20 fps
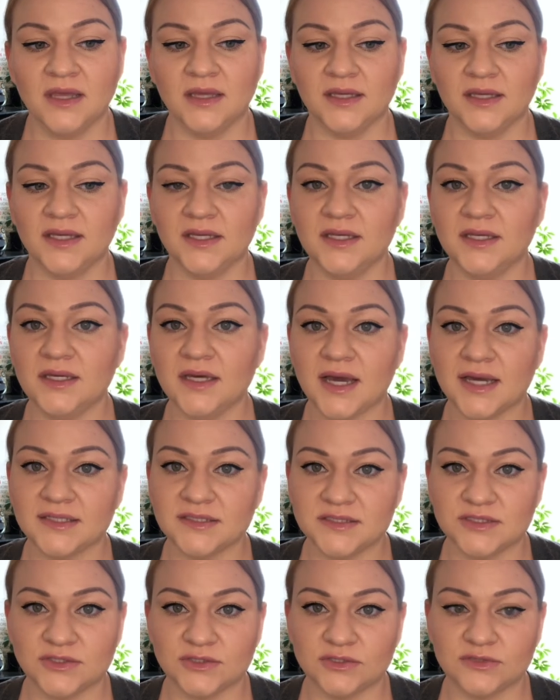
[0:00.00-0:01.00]
EDI
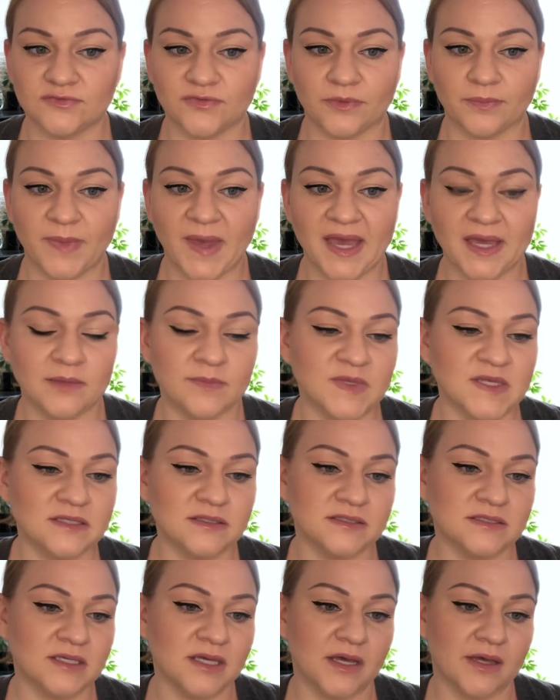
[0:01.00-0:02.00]
is used for
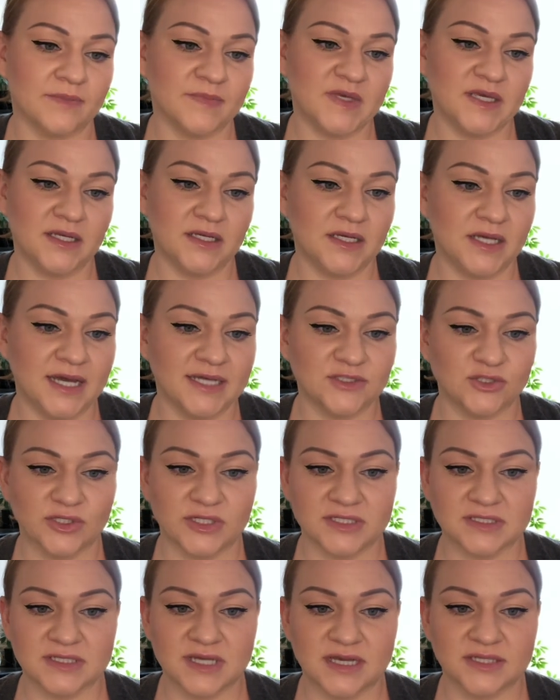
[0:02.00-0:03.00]
payments. EDI
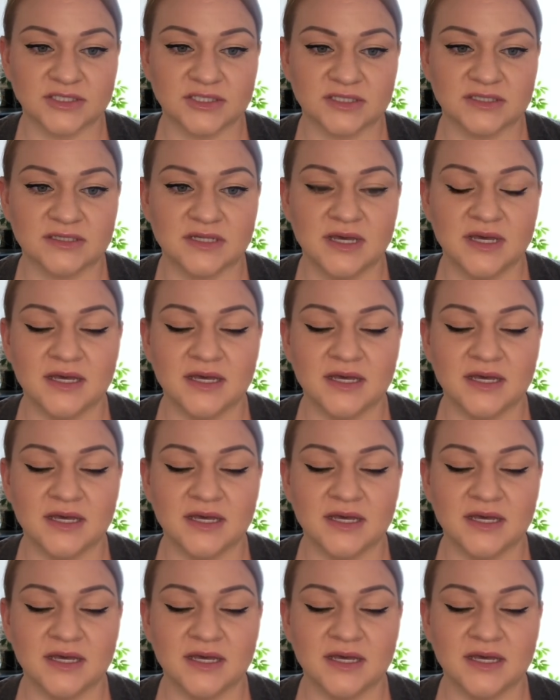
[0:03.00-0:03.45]
transaction